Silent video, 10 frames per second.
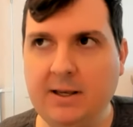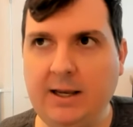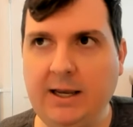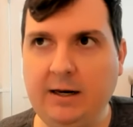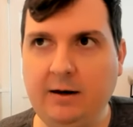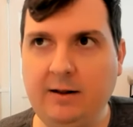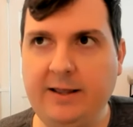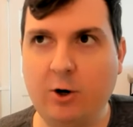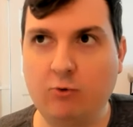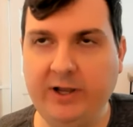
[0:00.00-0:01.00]
they
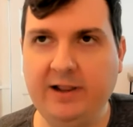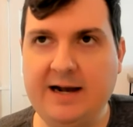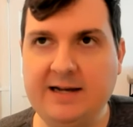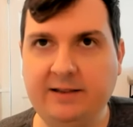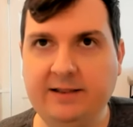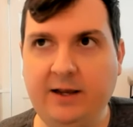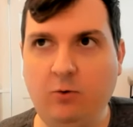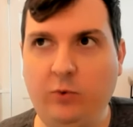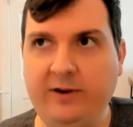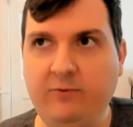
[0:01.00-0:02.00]
are realizing that
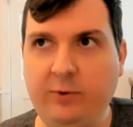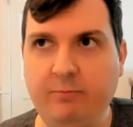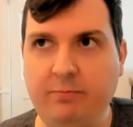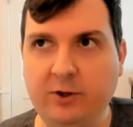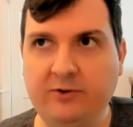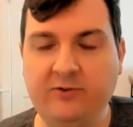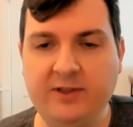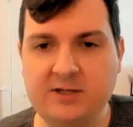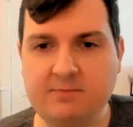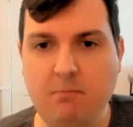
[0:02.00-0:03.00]
we've built
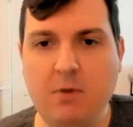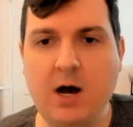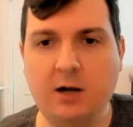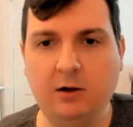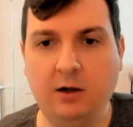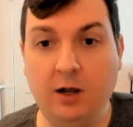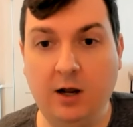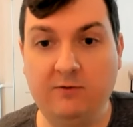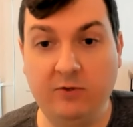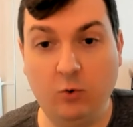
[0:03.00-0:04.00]
this model
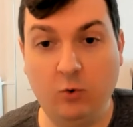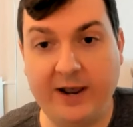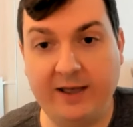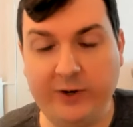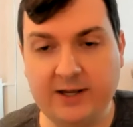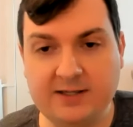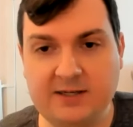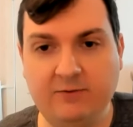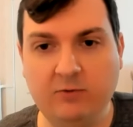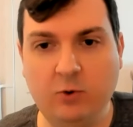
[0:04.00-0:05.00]
of the way that we
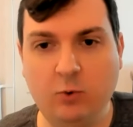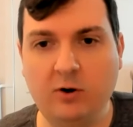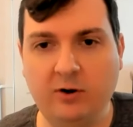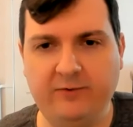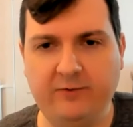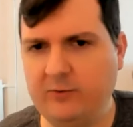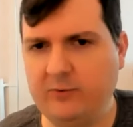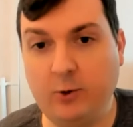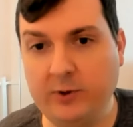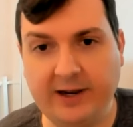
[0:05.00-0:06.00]
conceive of the world. If you're
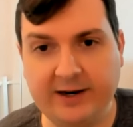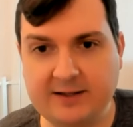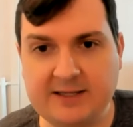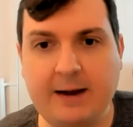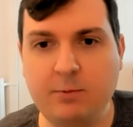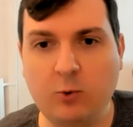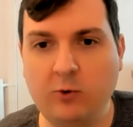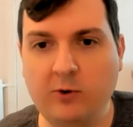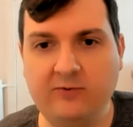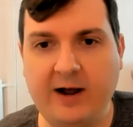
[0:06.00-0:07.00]
familiar with like the
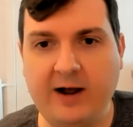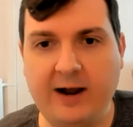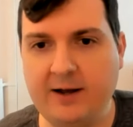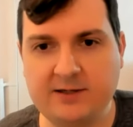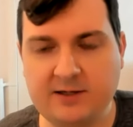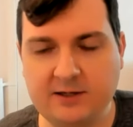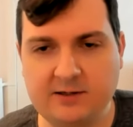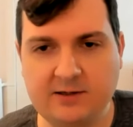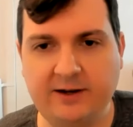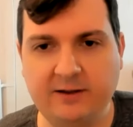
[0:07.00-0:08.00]
Sapir-Whorf
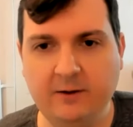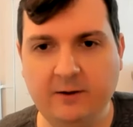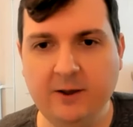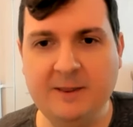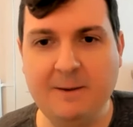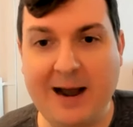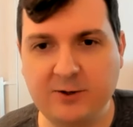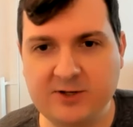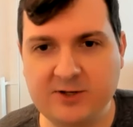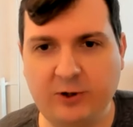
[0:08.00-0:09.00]
hypothesis, like the
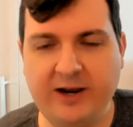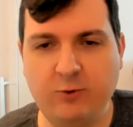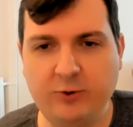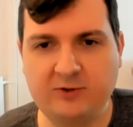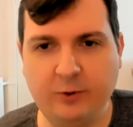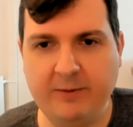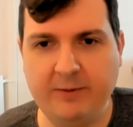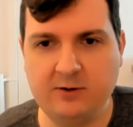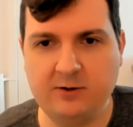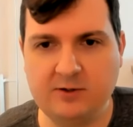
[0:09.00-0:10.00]
bounds of your language form the
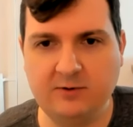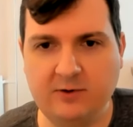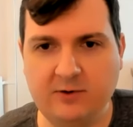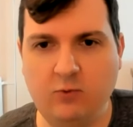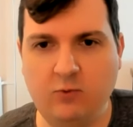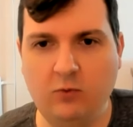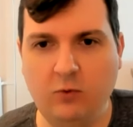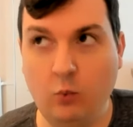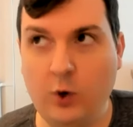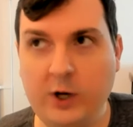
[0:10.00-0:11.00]
bounds of
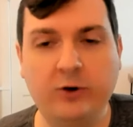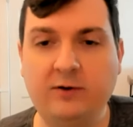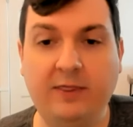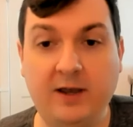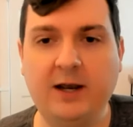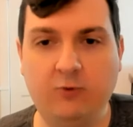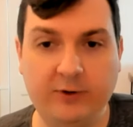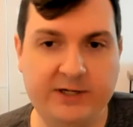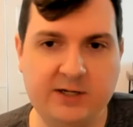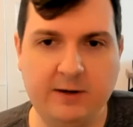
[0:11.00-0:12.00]
what you can think and
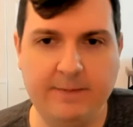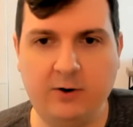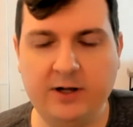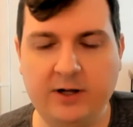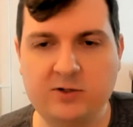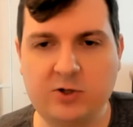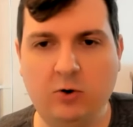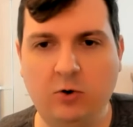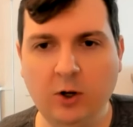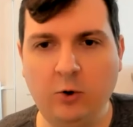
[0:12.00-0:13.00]
reason about. And
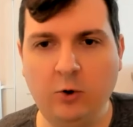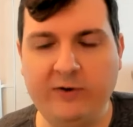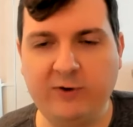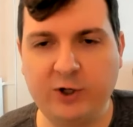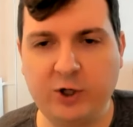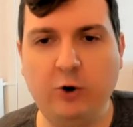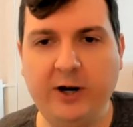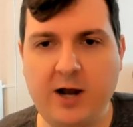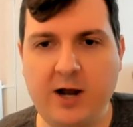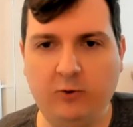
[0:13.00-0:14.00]
so we've
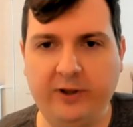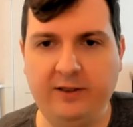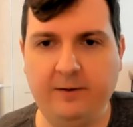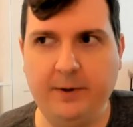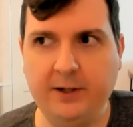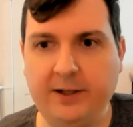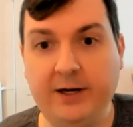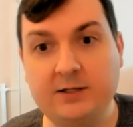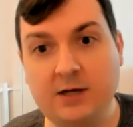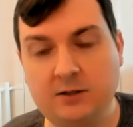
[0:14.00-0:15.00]
encoded not only the ability
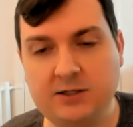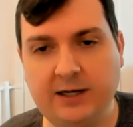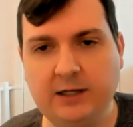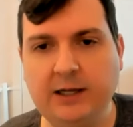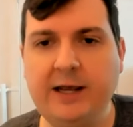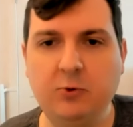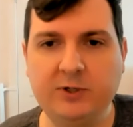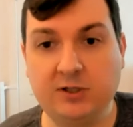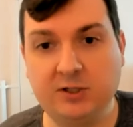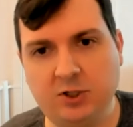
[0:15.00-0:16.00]
to understand language
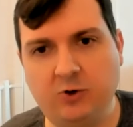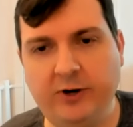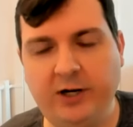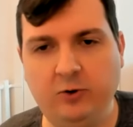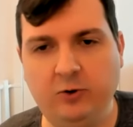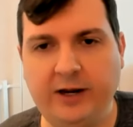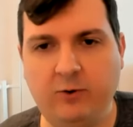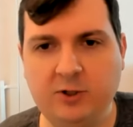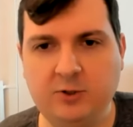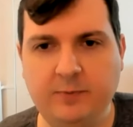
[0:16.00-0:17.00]
and to generate new
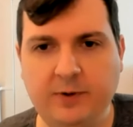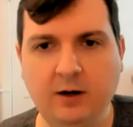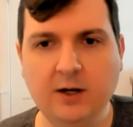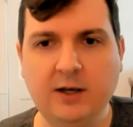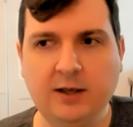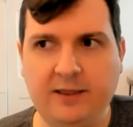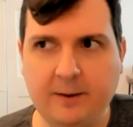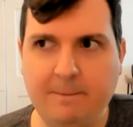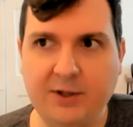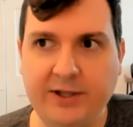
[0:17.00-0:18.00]
language, but the
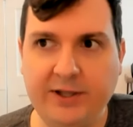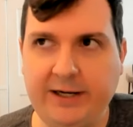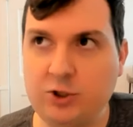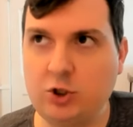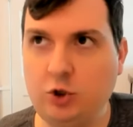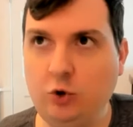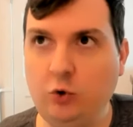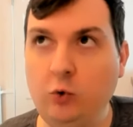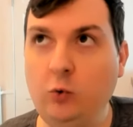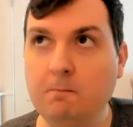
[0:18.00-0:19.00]
ability
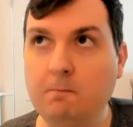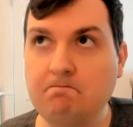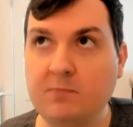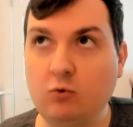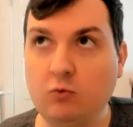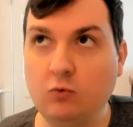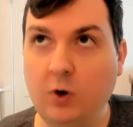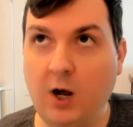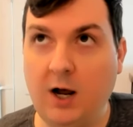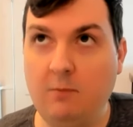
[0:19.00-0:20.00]
to
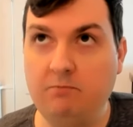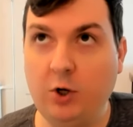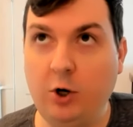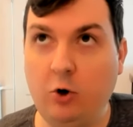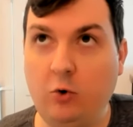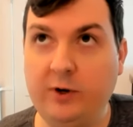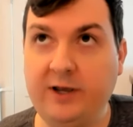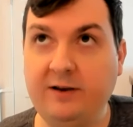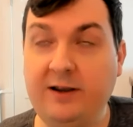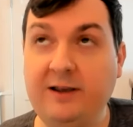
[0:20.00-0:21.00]

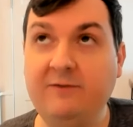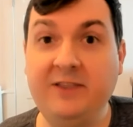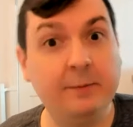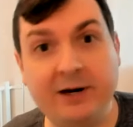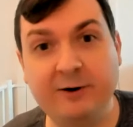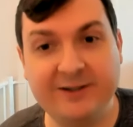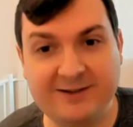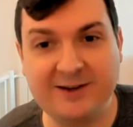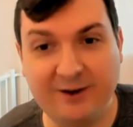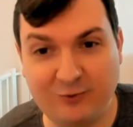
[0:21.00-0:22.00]
give the
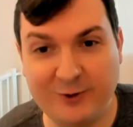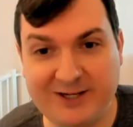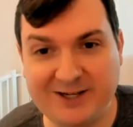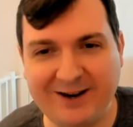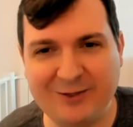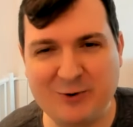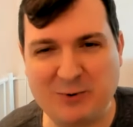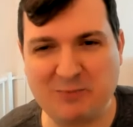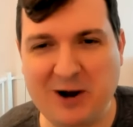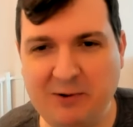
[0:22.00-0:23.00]
appearance of reasoning through a
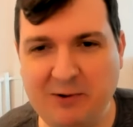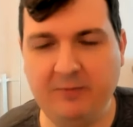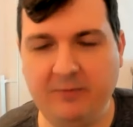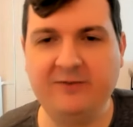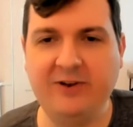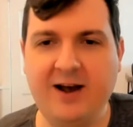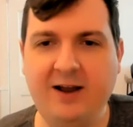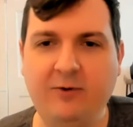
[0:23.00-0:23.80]
problem, if not